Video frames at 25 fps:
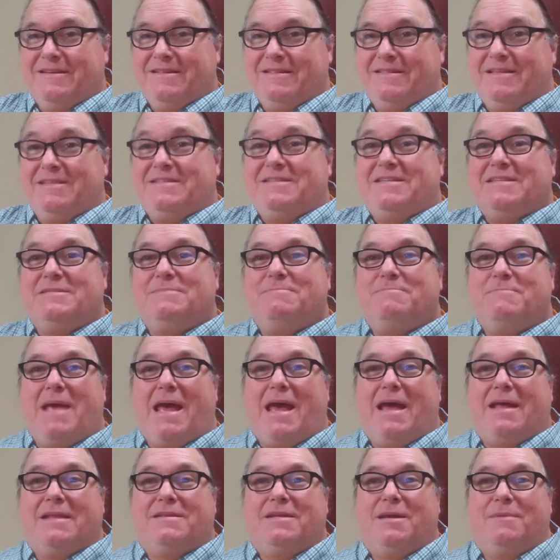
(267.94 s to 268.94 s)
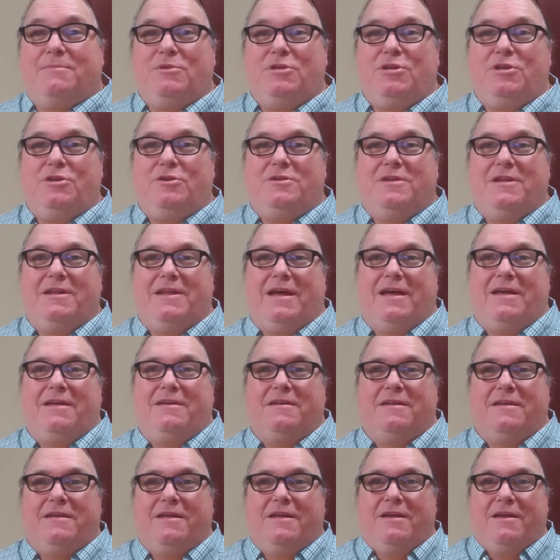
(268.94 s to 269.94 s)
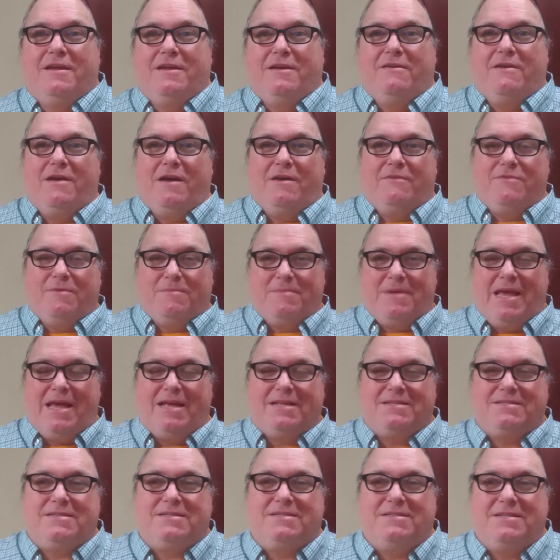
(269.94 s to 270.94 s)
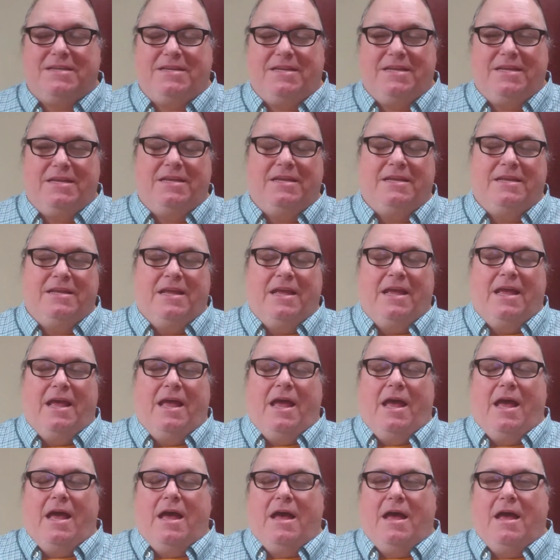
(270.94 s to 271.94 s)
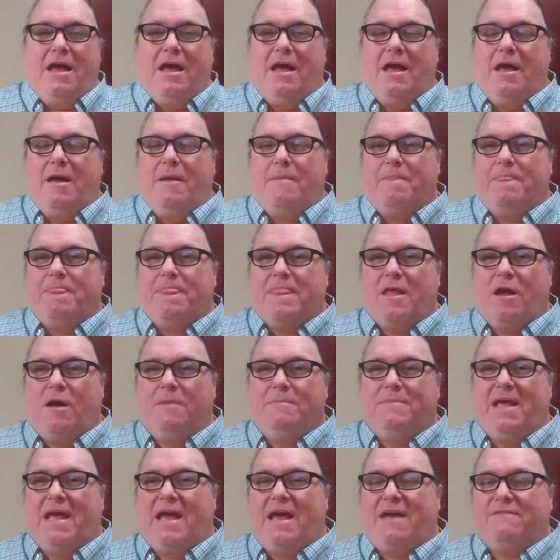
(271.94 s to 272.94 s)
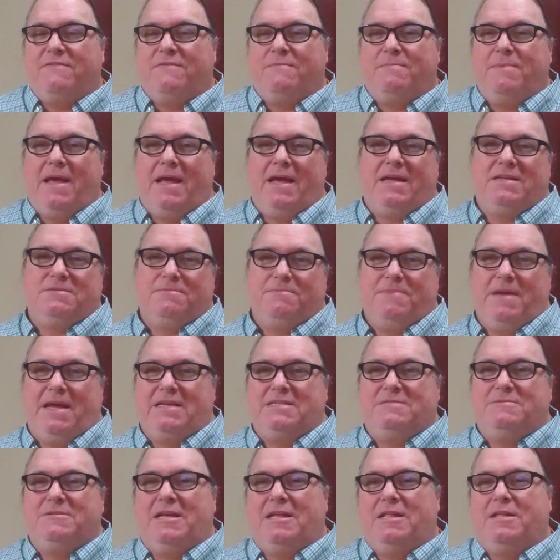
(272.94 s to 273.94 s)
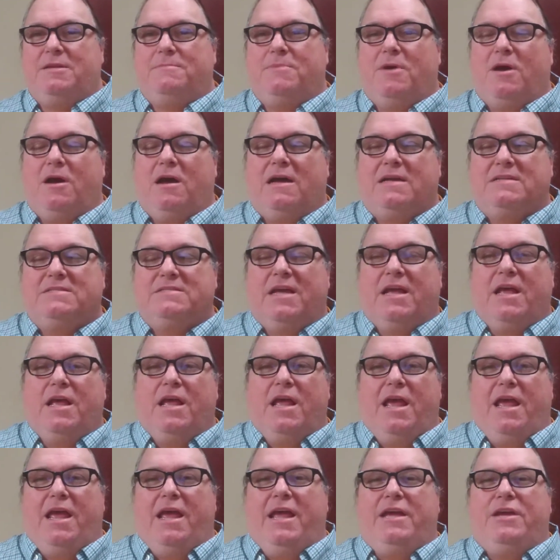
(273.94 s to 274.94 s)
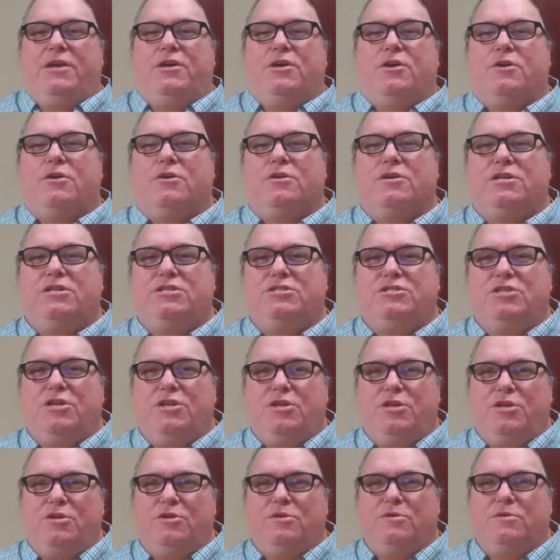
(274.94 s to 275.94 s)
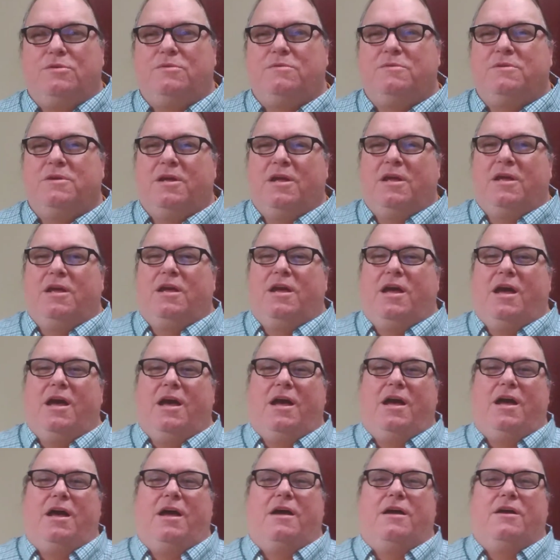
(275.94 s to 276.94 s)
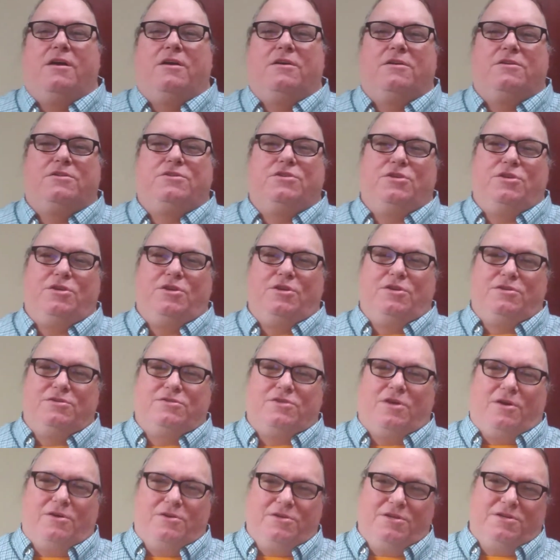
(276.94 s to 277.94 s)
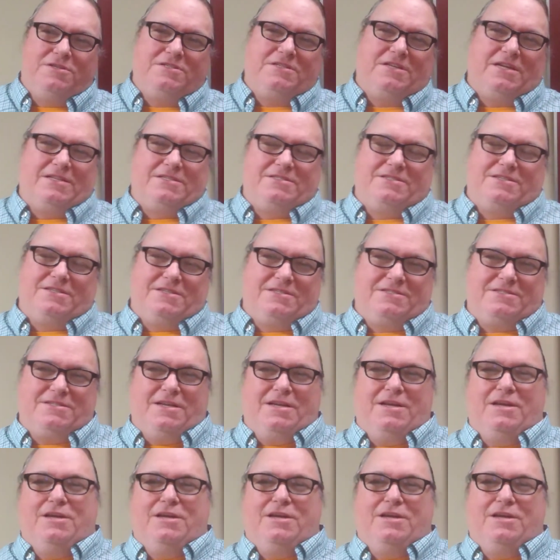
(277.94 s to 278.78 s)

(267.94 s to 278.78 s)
This is Matt coming to you tonight from Kansas City on behalf of Pegs and Pegs Healing Paws, encouraging you to use all your senses